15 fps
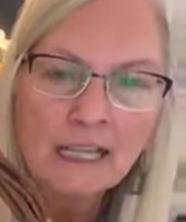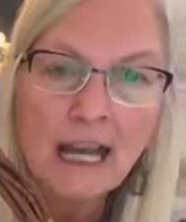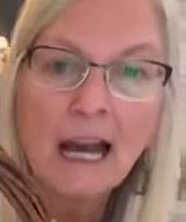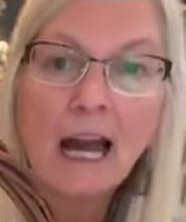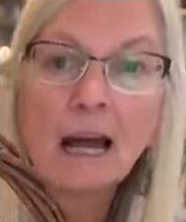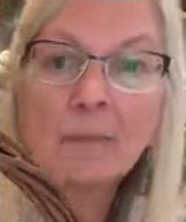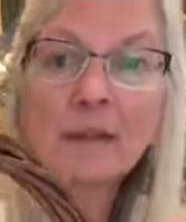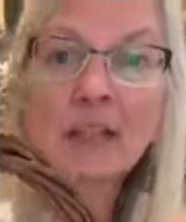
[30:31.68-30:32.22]

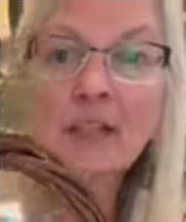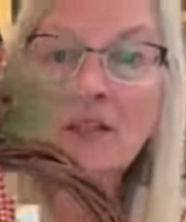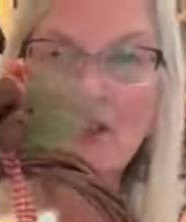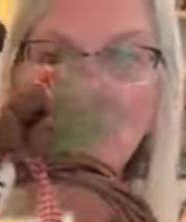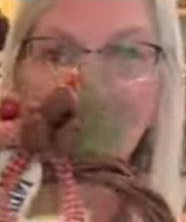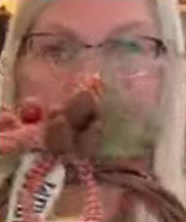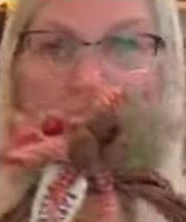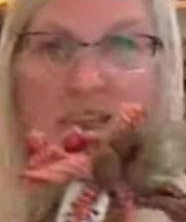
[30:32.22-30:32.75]
Yeah, I'm going to go
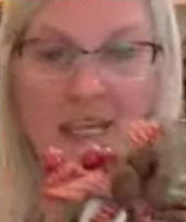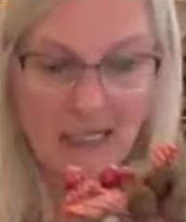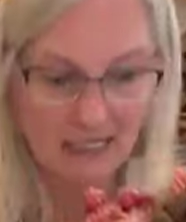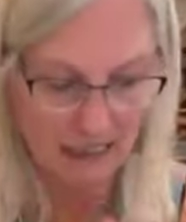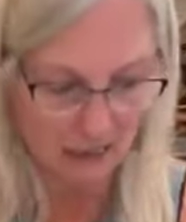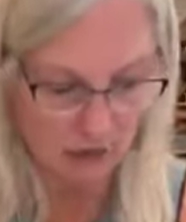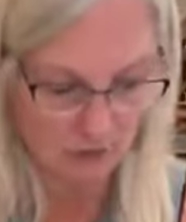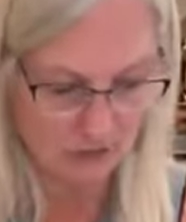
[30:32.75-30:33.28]
check
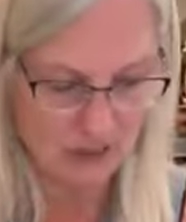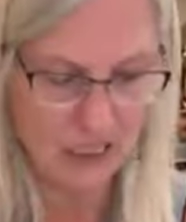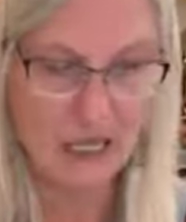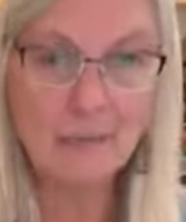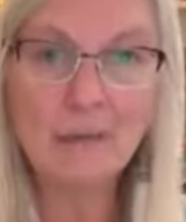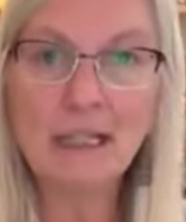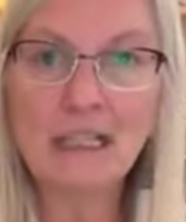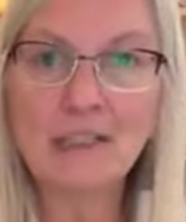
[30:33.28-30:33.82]
that out.
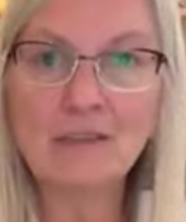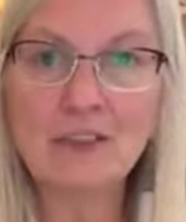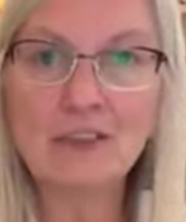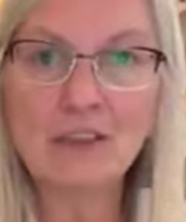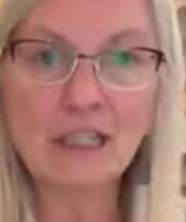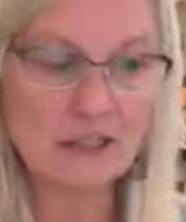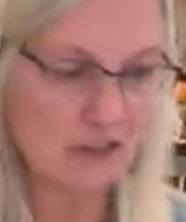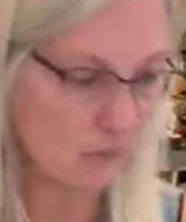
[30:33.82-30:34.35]
I might even
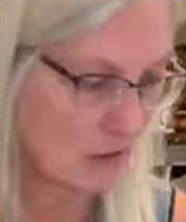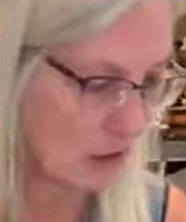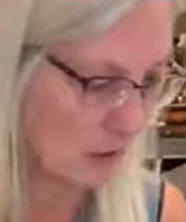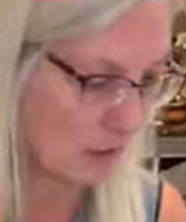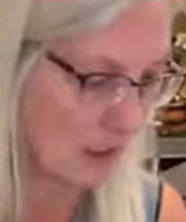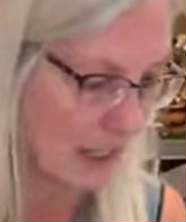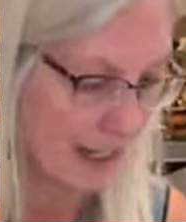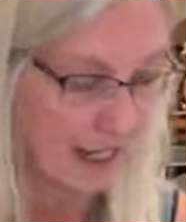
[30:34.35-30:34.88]
do that
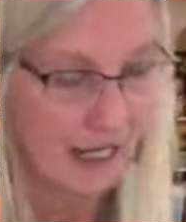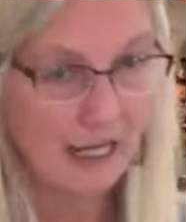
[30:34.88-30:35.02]
tomorrow.